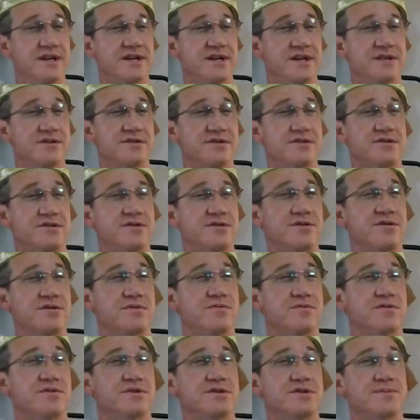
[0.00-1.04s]
And this third
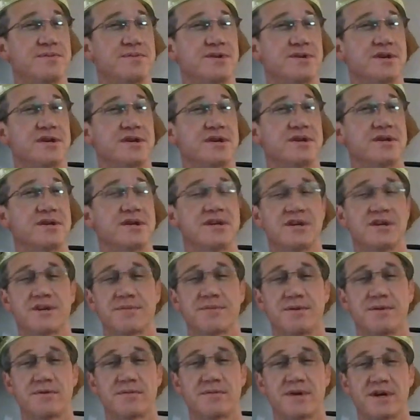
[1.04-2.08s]
one is probably going to kick
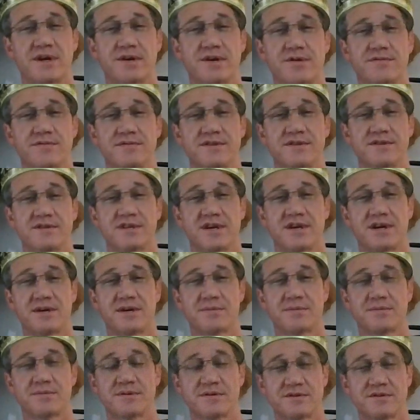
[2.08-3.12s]
me right over the
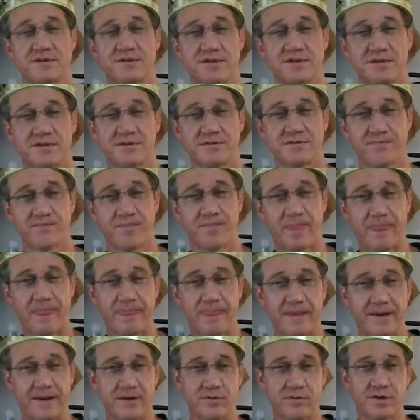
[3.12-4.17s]
top. So
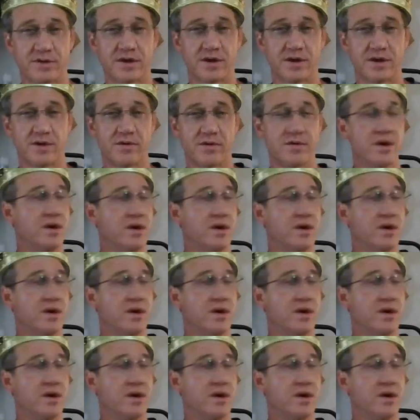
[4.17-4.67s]
here we go.